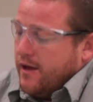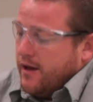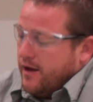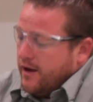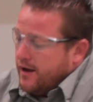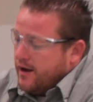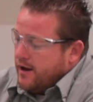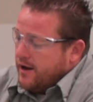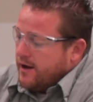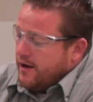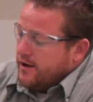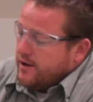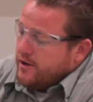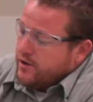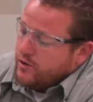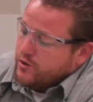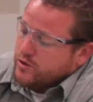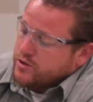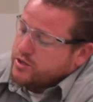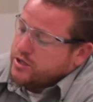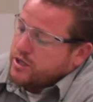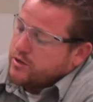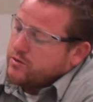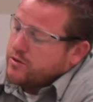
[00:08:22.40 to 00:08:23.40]

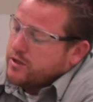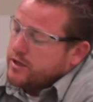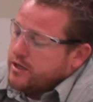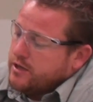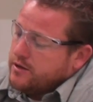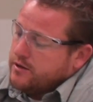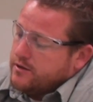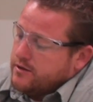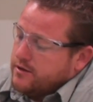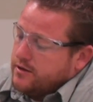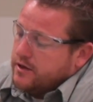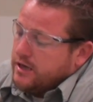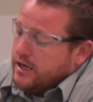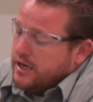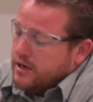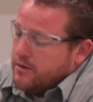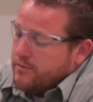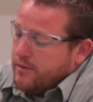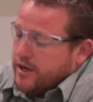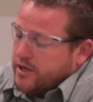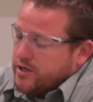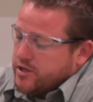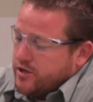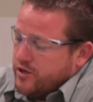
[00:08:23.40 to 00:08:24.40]
You'll generally need to
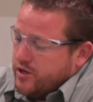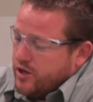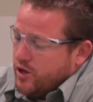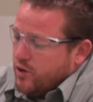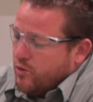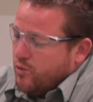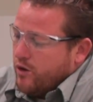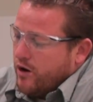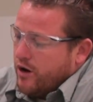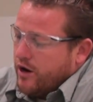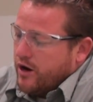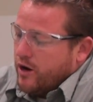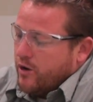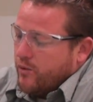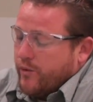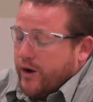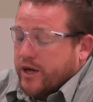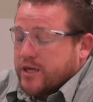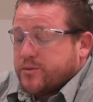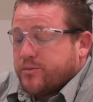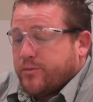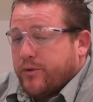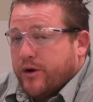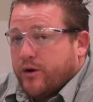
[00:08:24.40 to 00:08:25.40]
make sure that you're wearing a
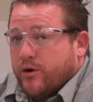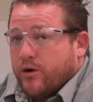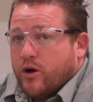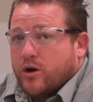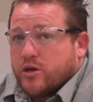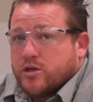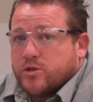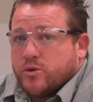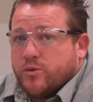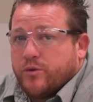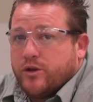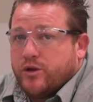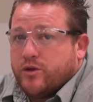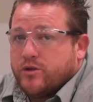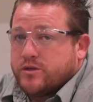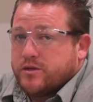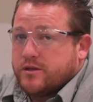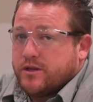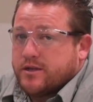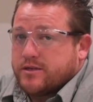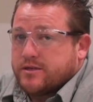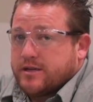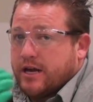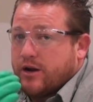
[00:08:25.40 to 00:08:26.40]
respirator also when using
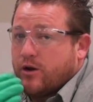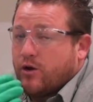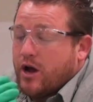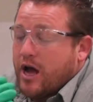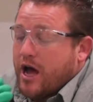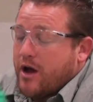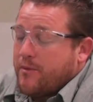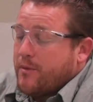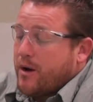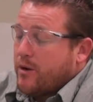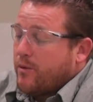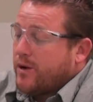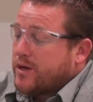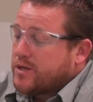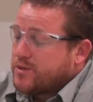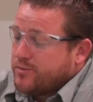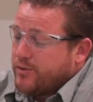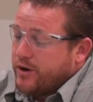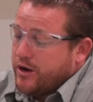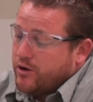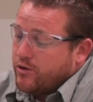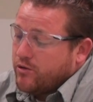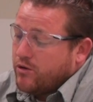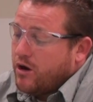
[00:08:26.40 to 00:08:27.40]
this. I don't have my
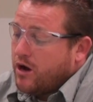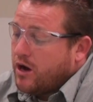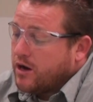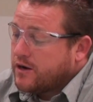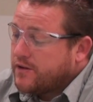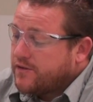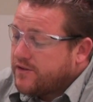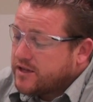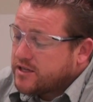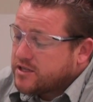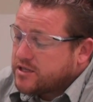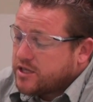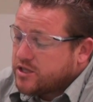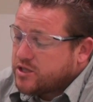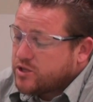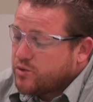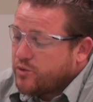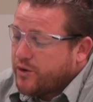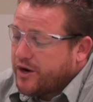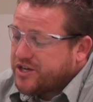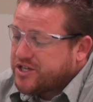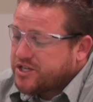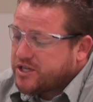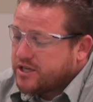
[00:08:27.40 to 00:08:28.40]
respirator on in this
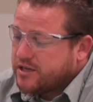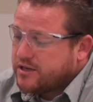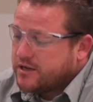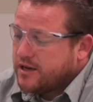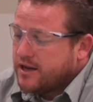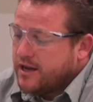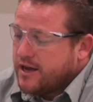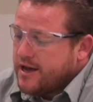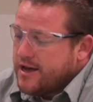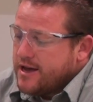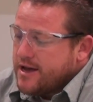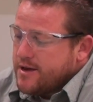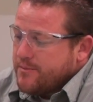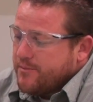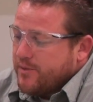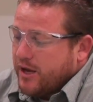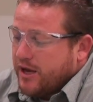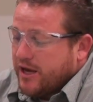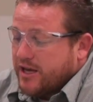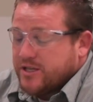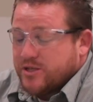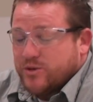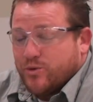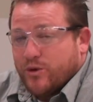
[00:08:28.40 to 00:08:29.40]
situation
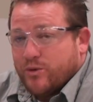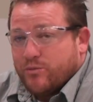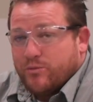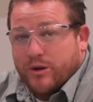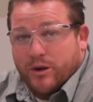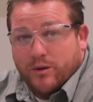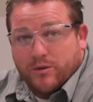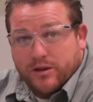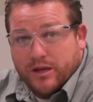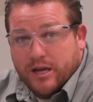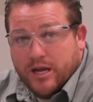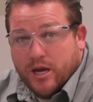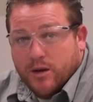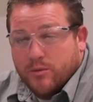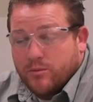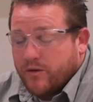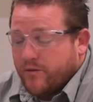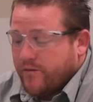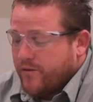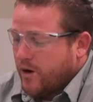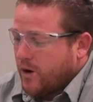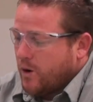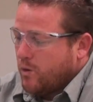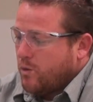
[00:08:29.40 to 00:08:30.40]
because you wouldn't be able to hear me
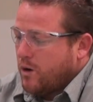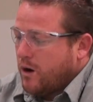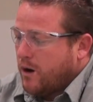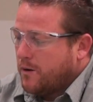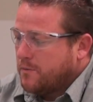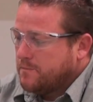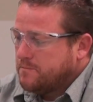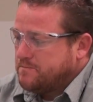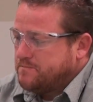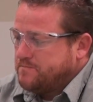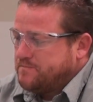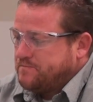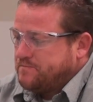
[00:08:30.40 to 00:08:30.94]
very well.